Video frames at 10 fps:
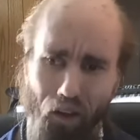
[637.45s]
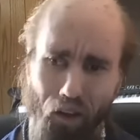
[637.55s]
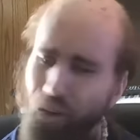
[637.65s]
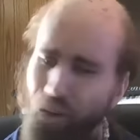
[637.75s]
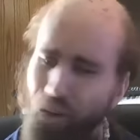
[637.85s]

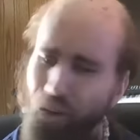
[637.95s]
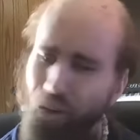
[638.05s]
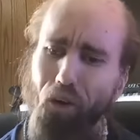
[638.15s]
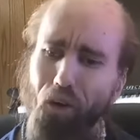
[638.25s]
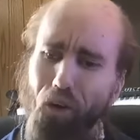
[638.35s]
because that's
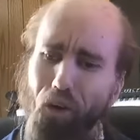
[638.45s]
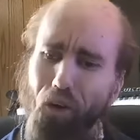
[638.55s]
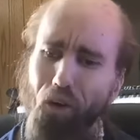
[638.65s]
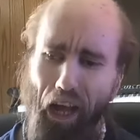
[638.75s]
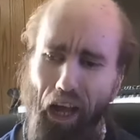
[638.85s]
what you're
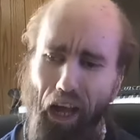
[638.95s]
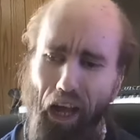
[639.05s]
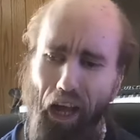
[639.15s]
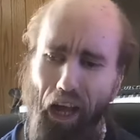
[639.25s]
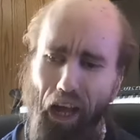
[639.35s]
good at
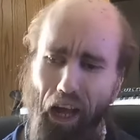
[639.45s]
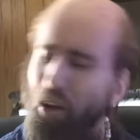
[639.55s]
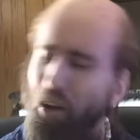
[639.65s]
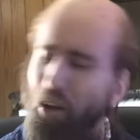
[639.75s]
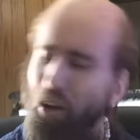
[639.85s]

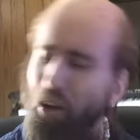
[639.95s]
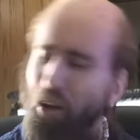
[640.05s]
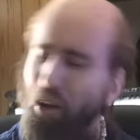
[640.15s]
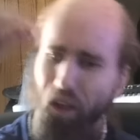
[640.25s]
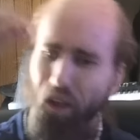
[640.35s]
talking
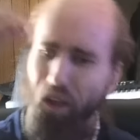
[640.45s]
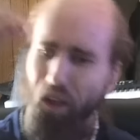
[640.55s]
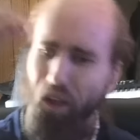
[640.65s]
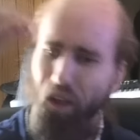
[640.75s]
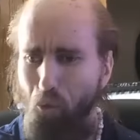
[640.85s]
shit on the internet